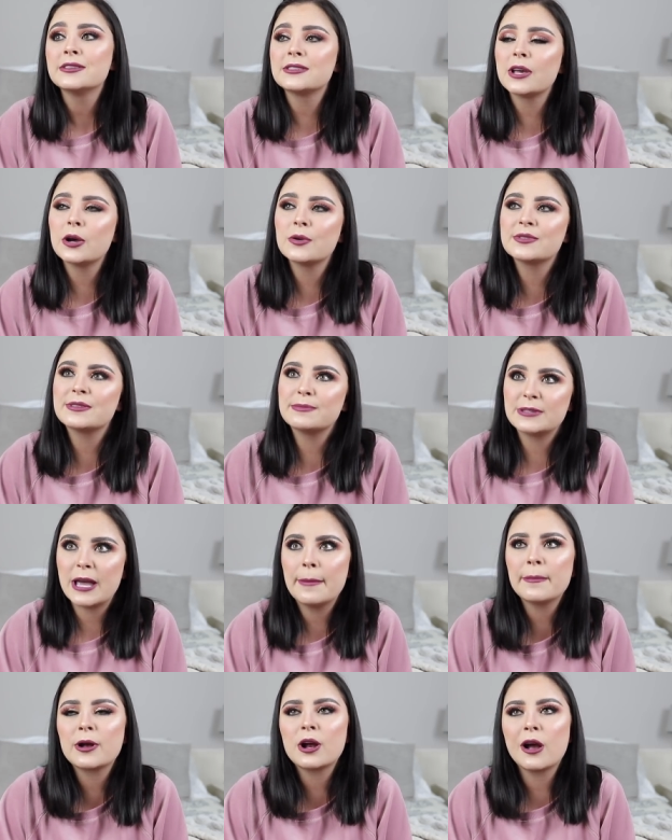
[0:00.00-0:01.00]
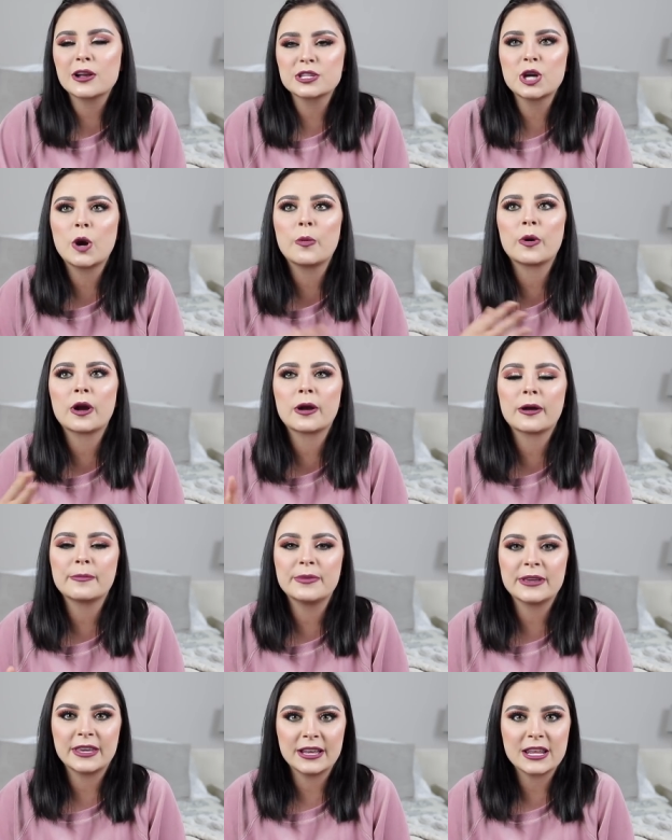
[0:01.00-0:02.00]
So September, October,
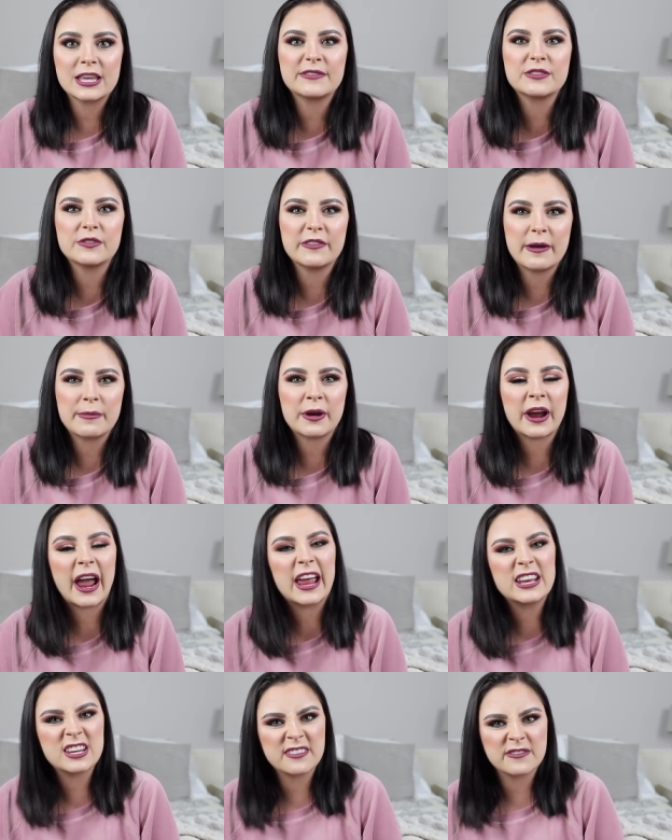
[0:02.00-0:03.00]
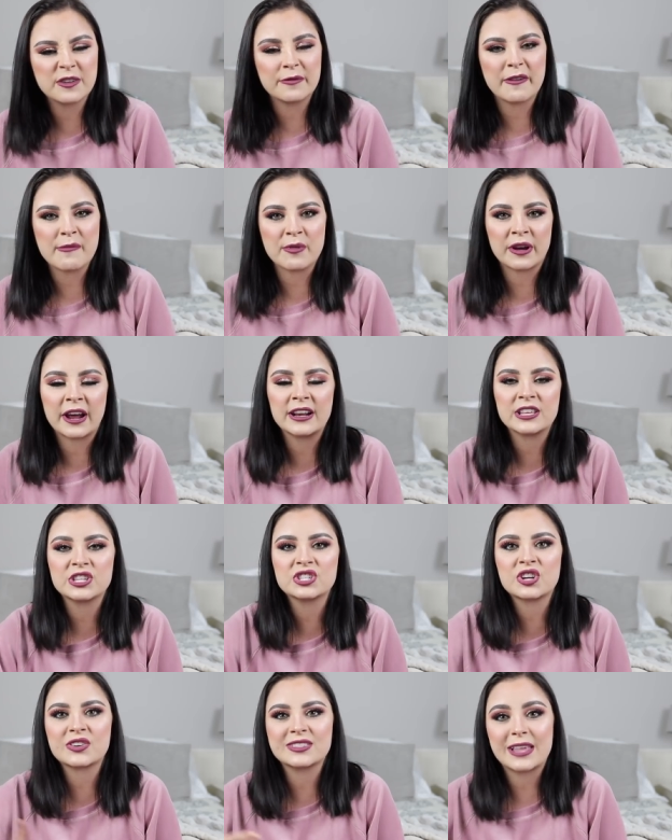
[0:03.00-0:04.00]
beginning of November, end of November kind of
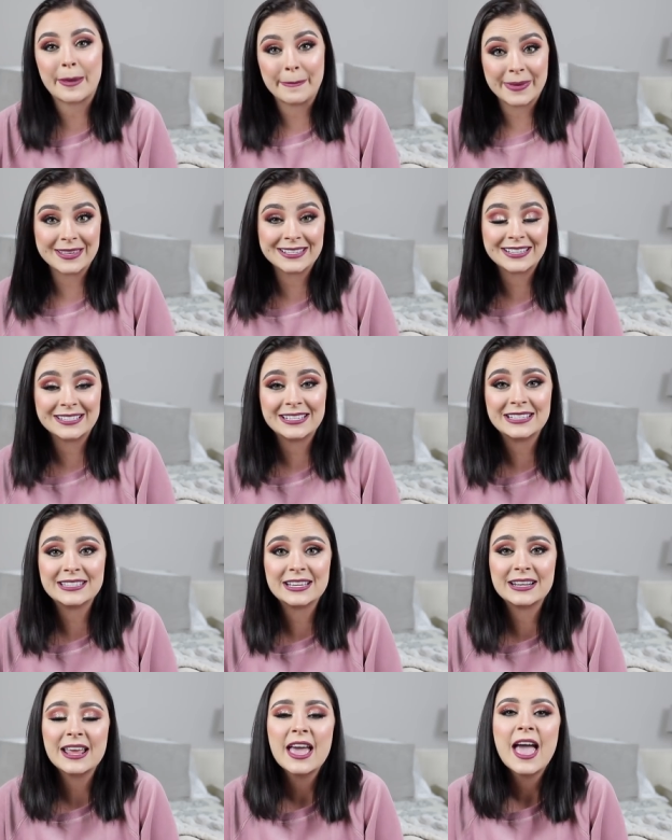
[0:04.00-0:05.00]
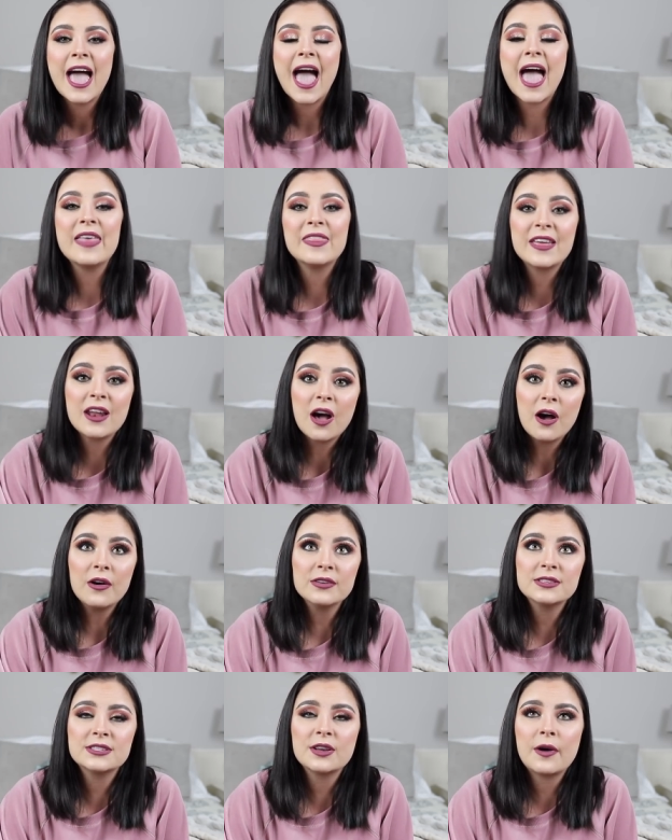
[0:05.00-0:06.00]
starts that busy season. And then
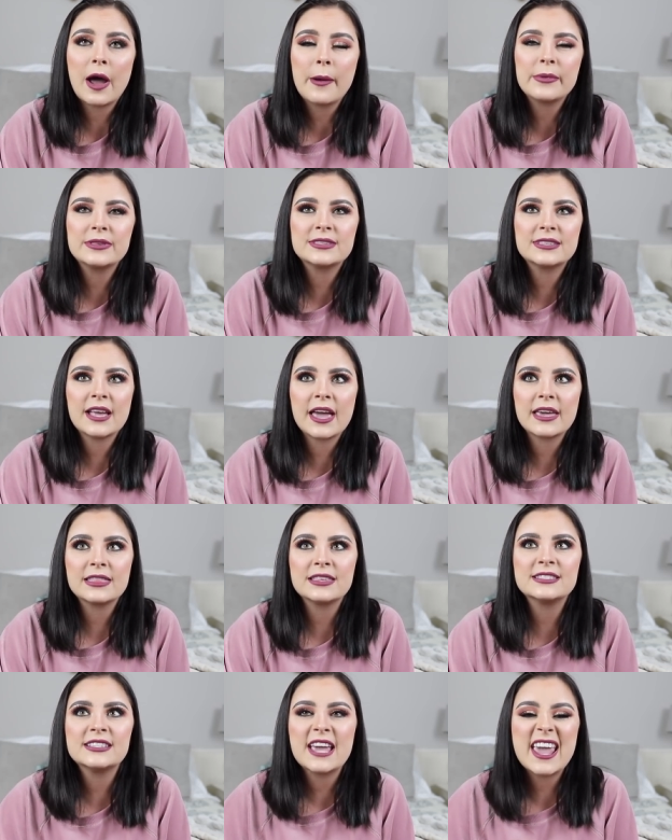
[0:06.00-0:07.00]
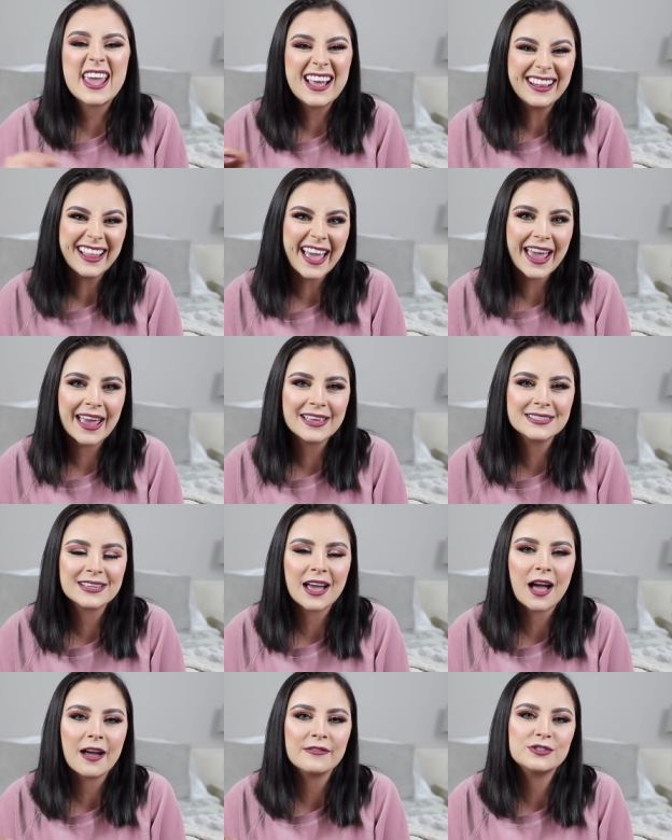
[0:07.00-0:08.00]
also I would say the tail end
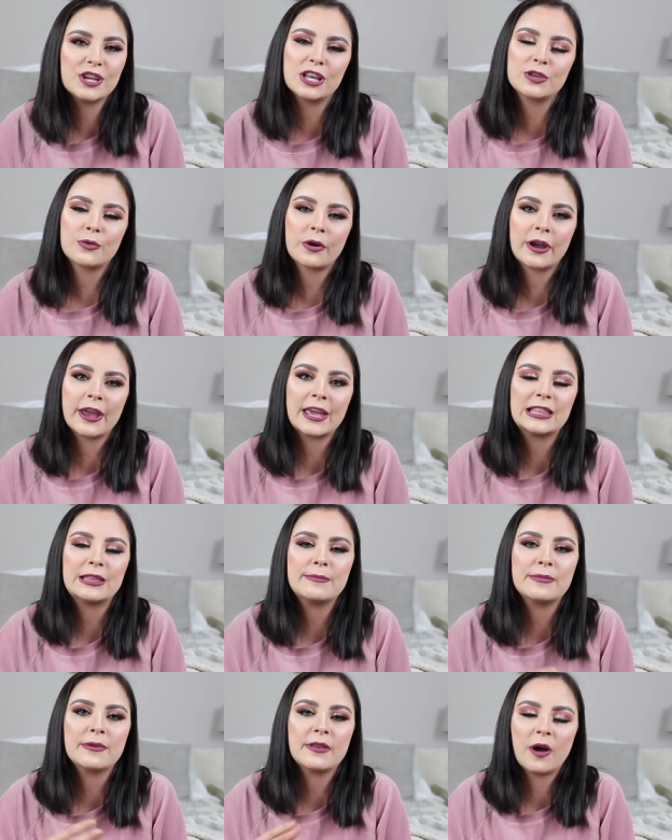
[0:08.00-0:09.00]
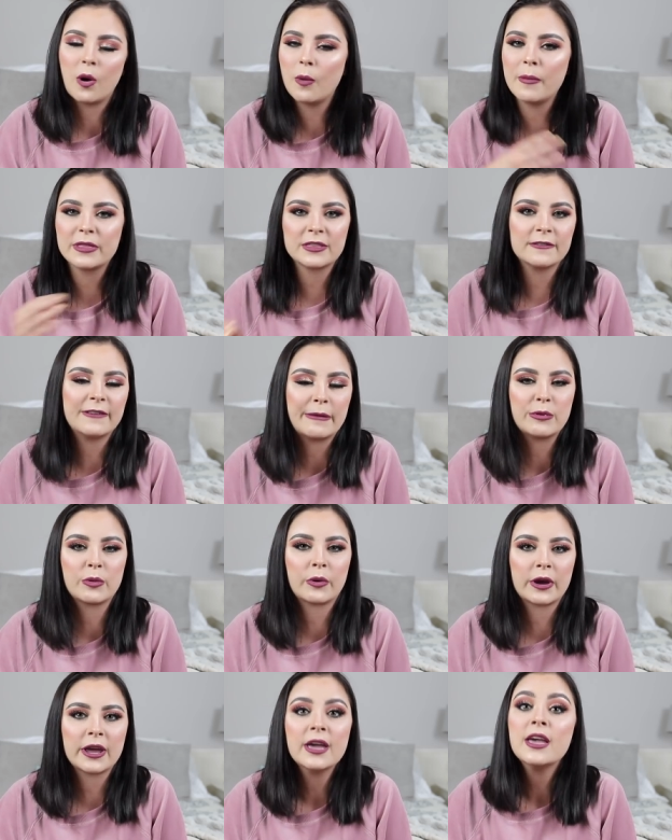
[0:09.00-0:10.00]
of January and the whole month of
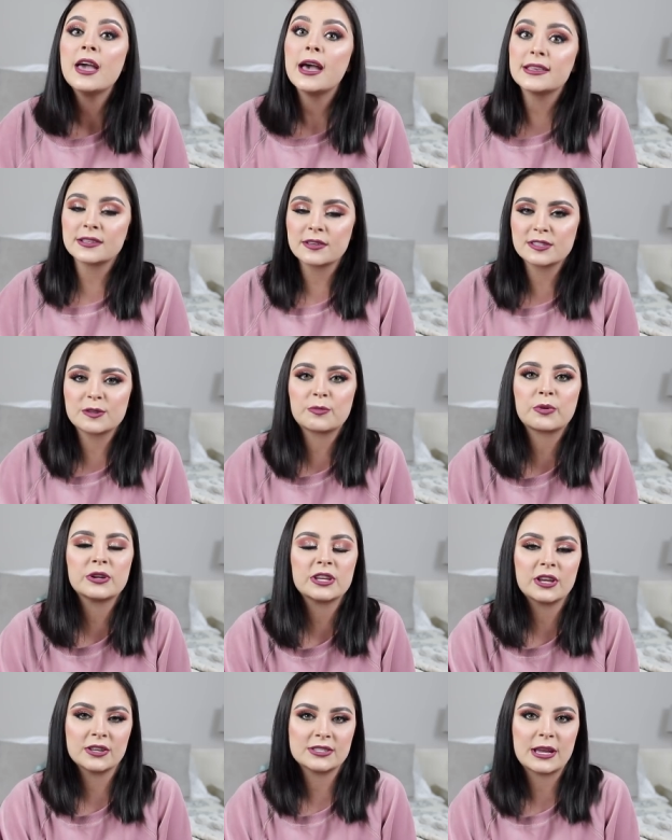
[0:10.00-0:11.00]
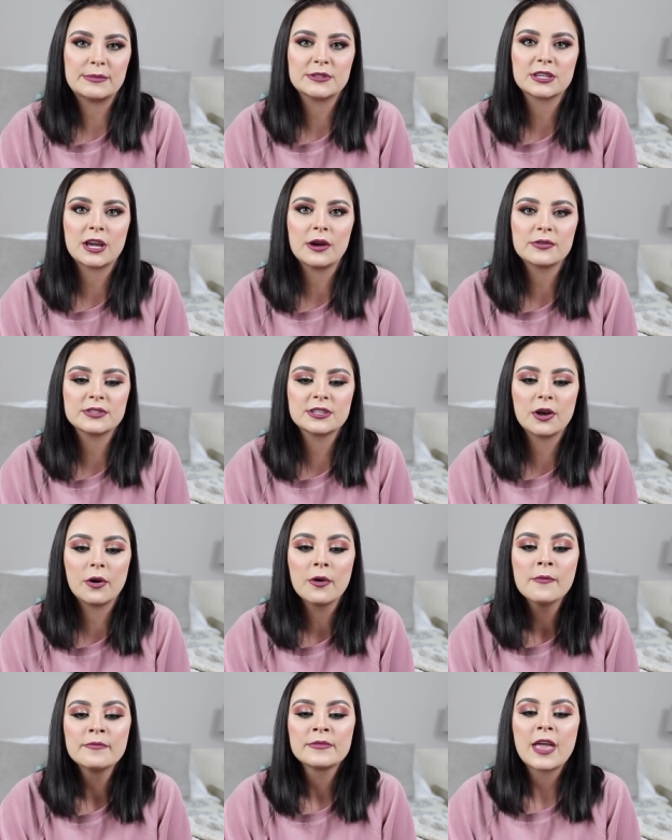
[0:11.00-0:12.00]
February is also a pretty good time to go. So